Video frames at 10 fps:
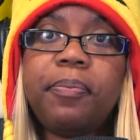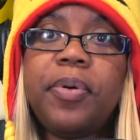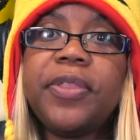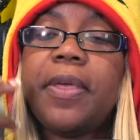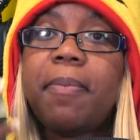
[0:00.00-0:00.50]

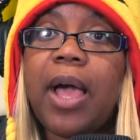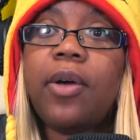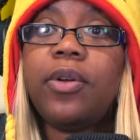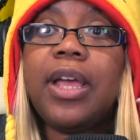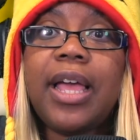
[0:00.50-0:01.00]
put them
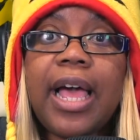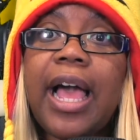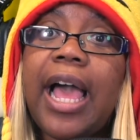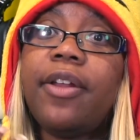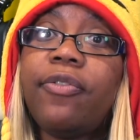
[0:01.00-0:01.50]
out
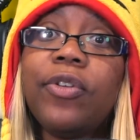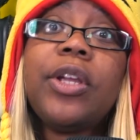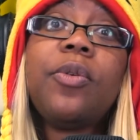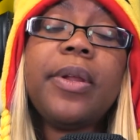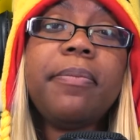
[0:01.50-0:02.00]
at a
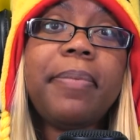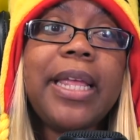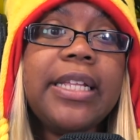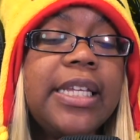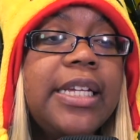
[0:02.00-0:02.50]
frequent
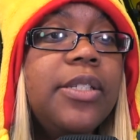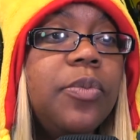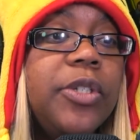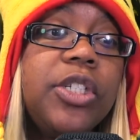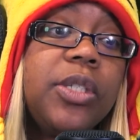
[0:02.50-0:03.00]
basis,
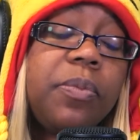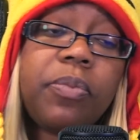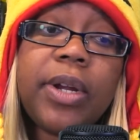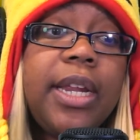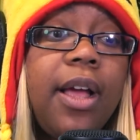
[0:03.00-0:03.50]
which is
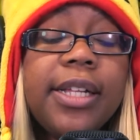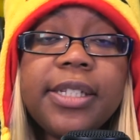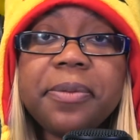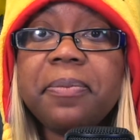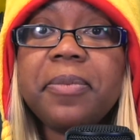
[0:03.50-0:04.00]
pretty
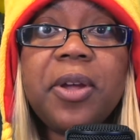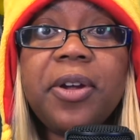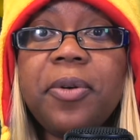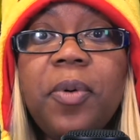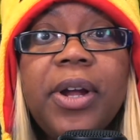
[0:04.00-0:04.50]
awesome.
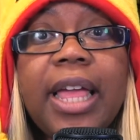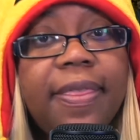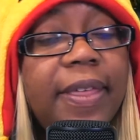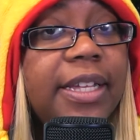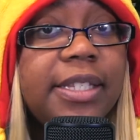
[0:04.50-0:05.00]
Your work
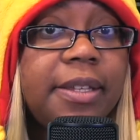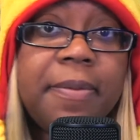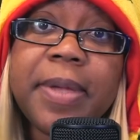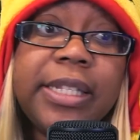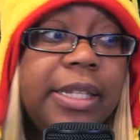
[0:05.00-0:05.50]
ethic is
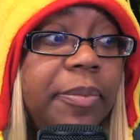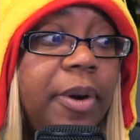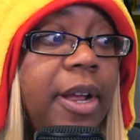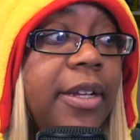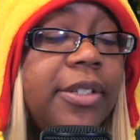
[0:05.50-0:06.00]
amazing,
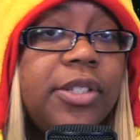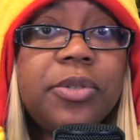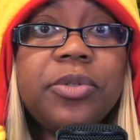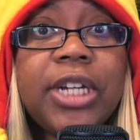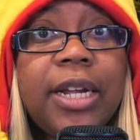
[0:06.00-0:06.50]
bruh.
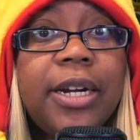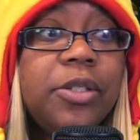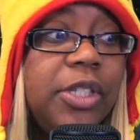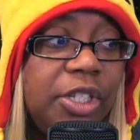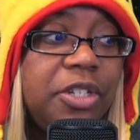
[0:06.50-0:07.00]
So shout
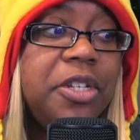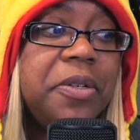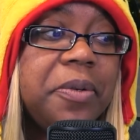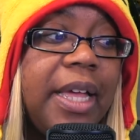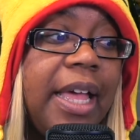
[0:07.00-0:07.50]
outs to
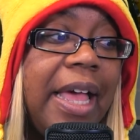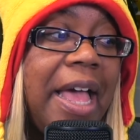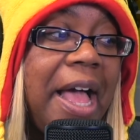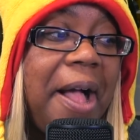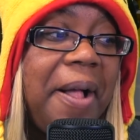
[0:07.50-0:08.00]
you.
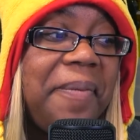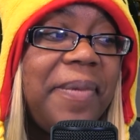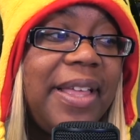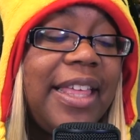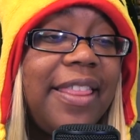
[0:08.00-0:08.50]

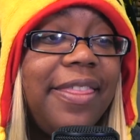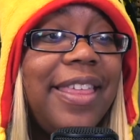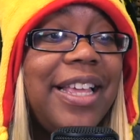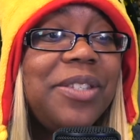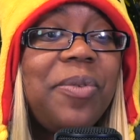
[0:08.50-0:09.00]

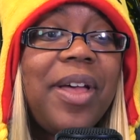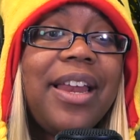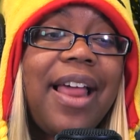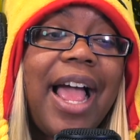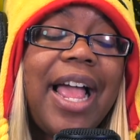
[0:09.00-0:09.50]
This
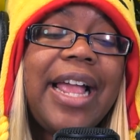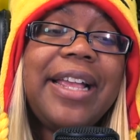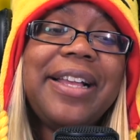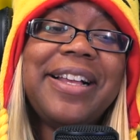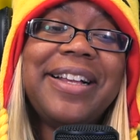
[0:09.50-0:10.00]
one,
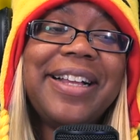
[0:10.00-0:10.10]
I